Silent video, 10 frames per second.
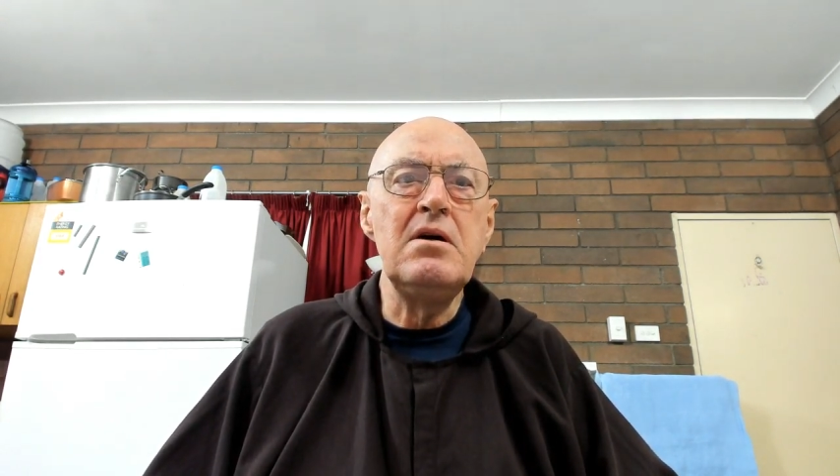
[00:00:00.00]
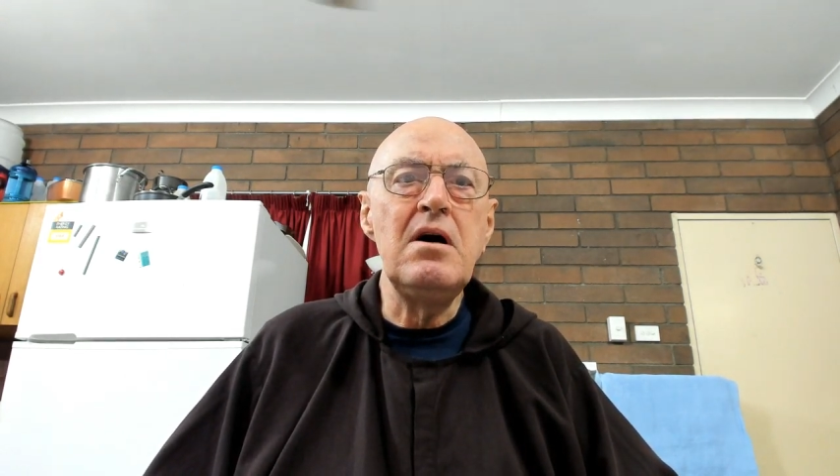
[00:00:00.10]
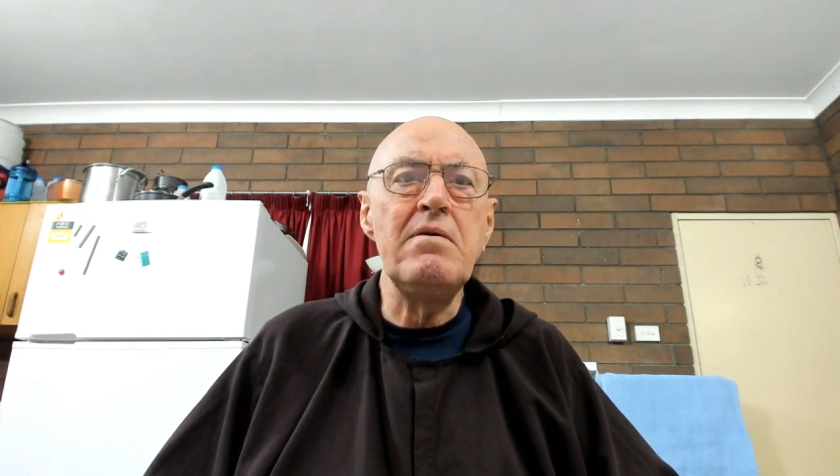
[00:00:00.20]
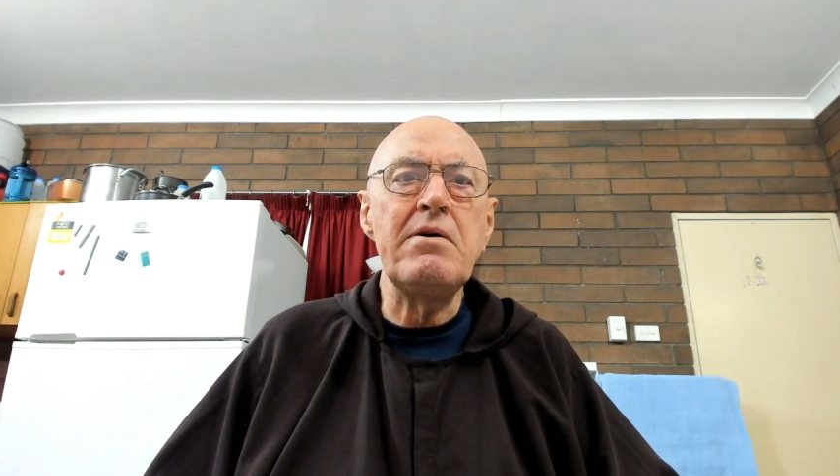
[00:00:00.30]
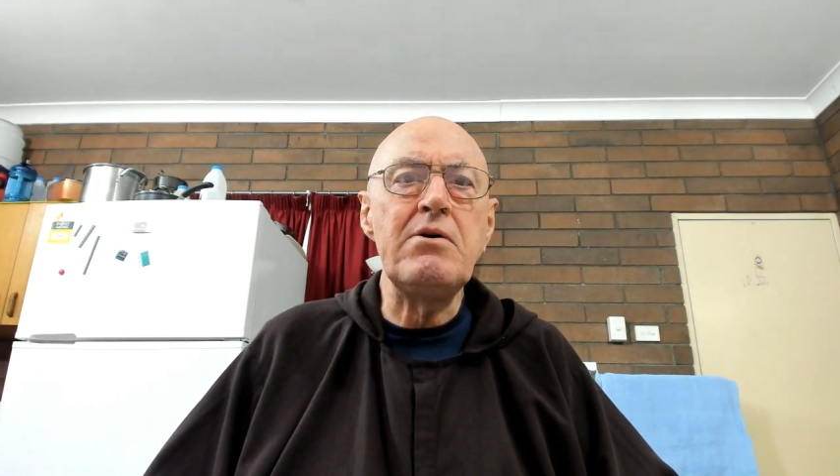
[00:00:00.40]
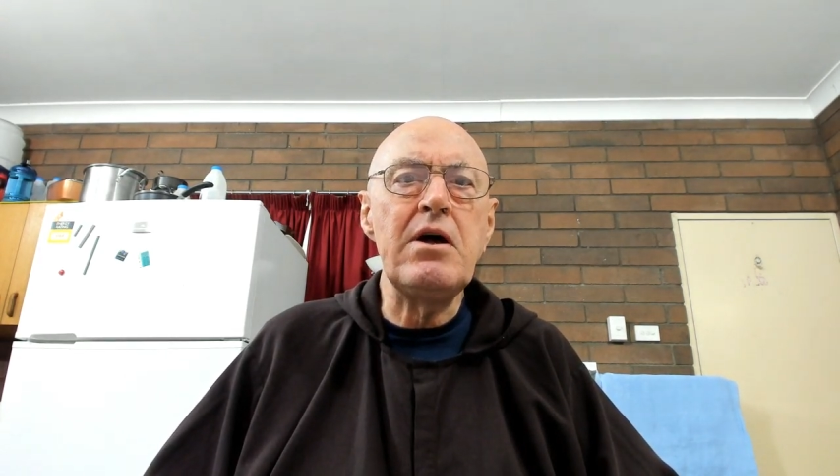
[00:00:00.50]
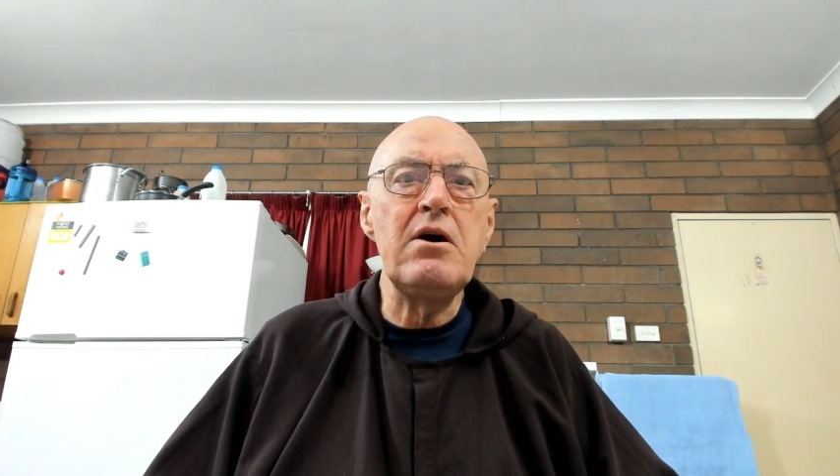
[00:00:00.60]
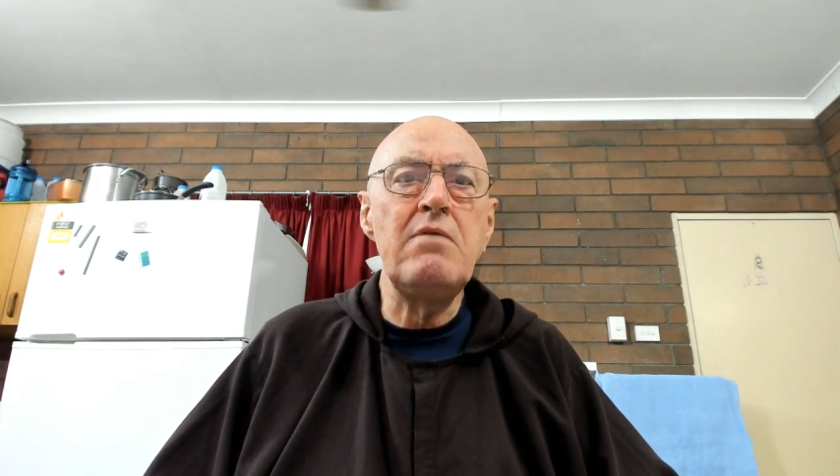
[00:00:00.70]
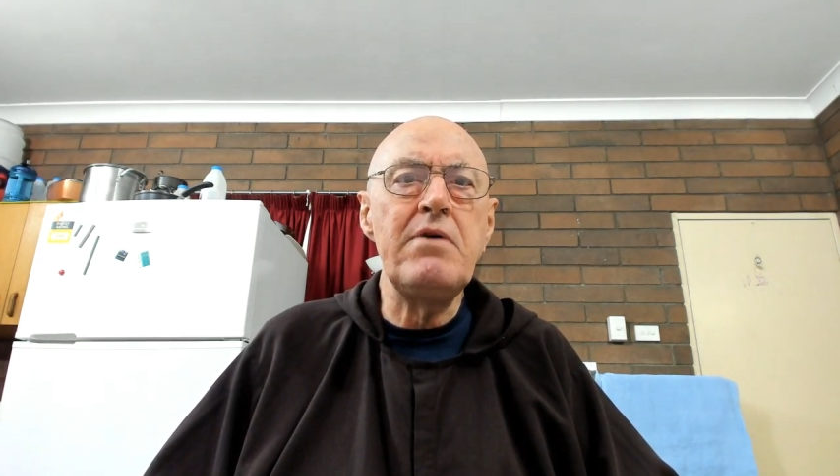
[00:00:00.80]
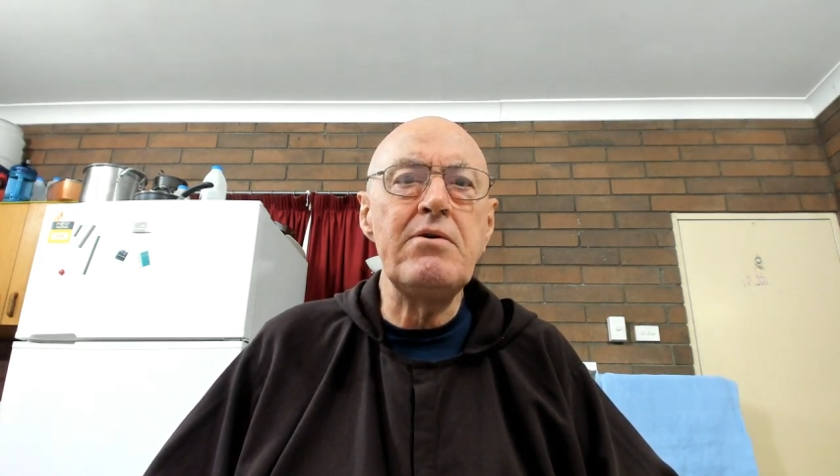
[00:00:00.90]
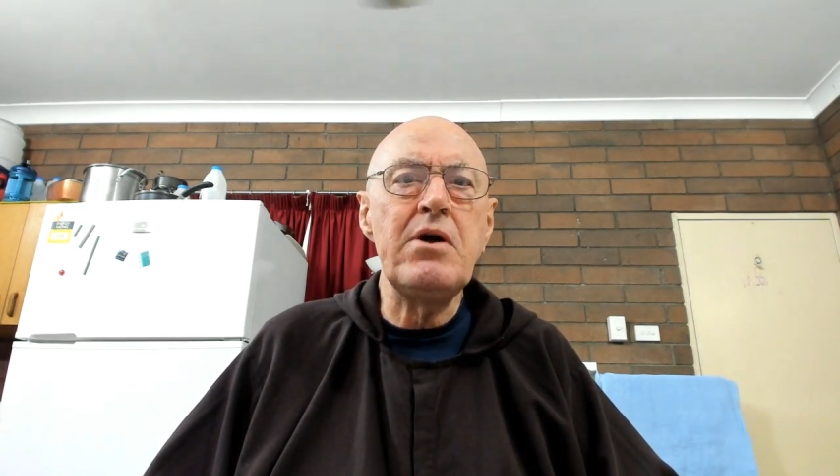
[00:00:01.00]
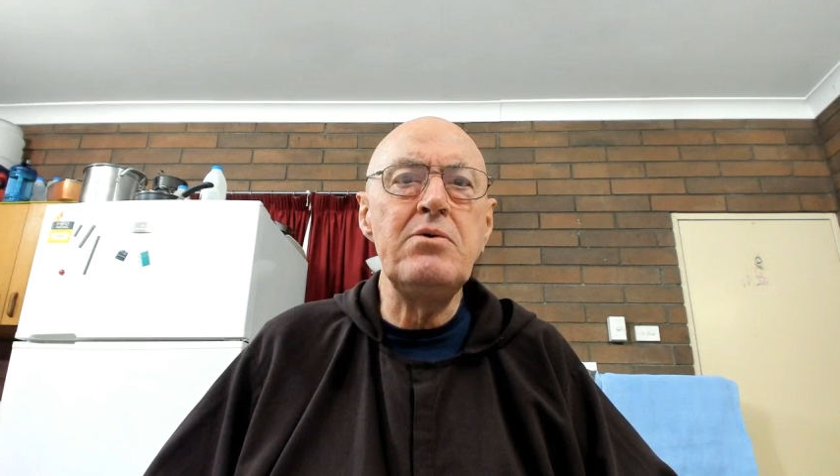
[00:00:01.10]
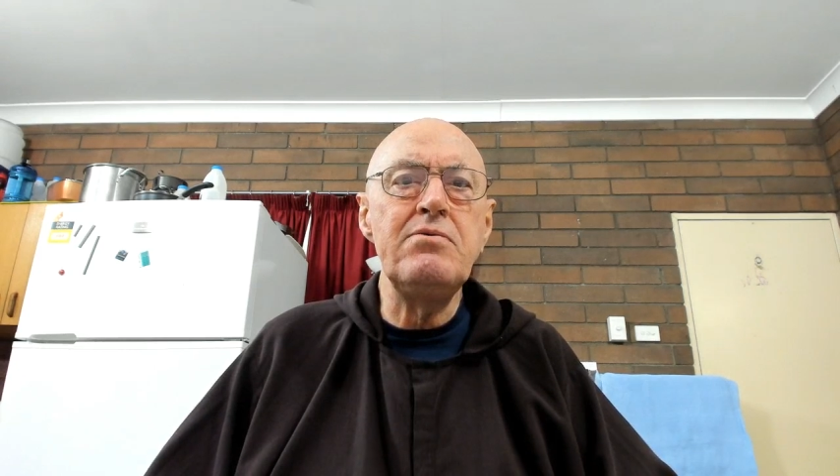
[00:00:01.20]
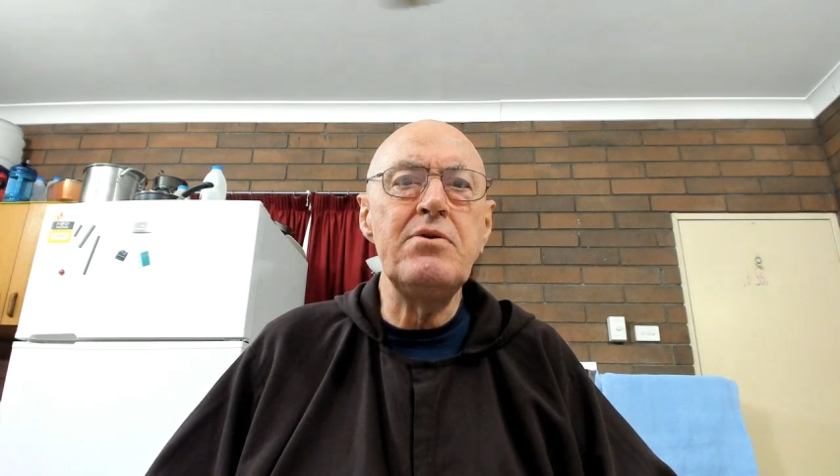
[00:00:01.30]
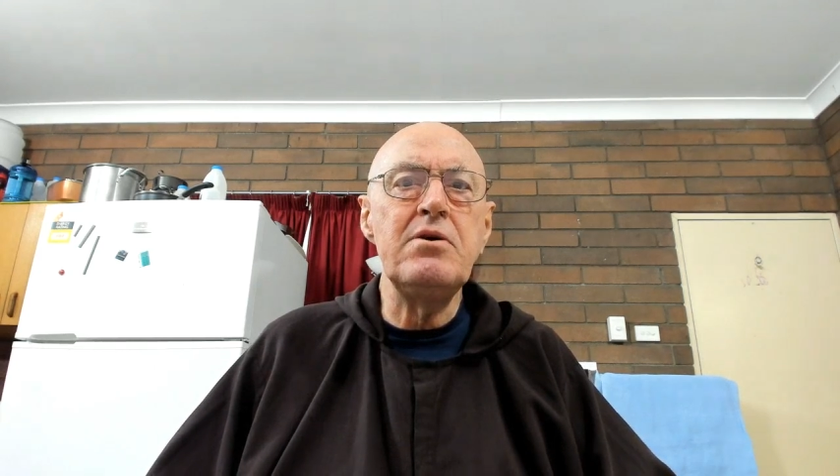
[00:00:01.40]
of our own
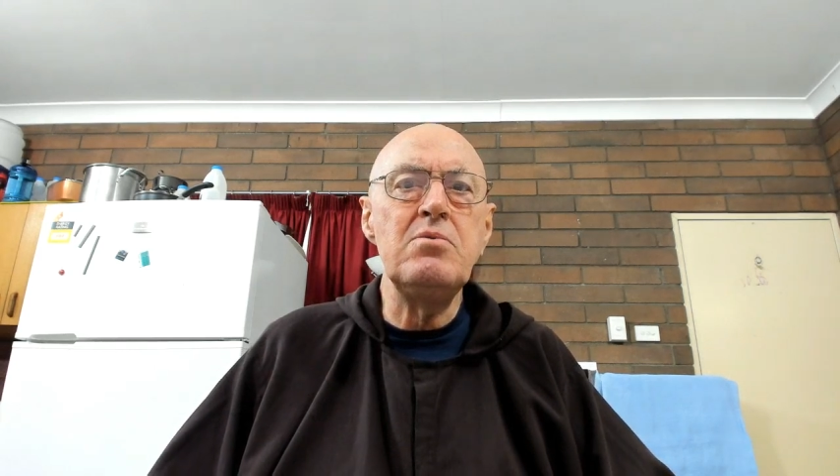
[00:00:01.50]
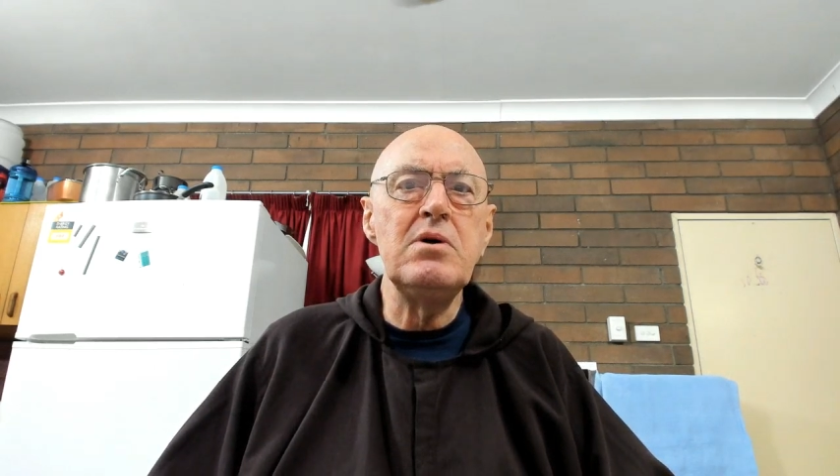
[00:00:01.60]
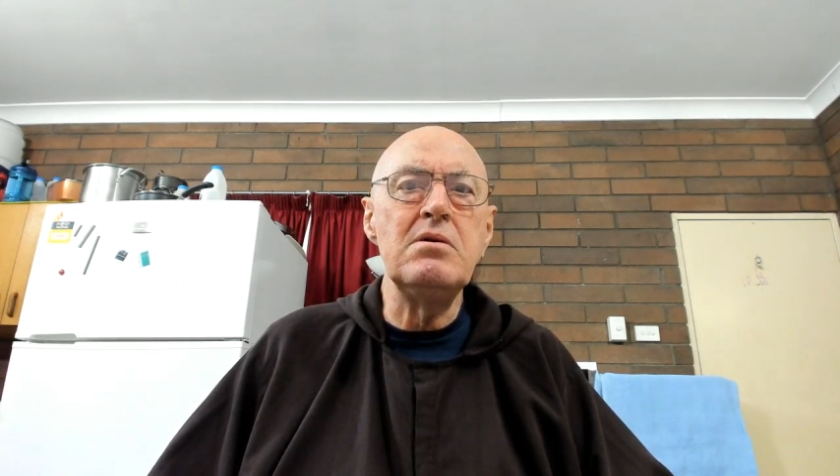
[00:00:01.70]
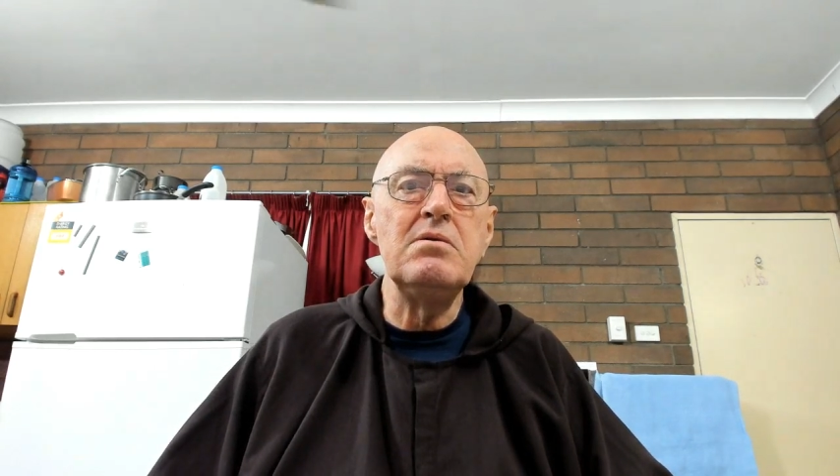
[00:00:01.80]
free will.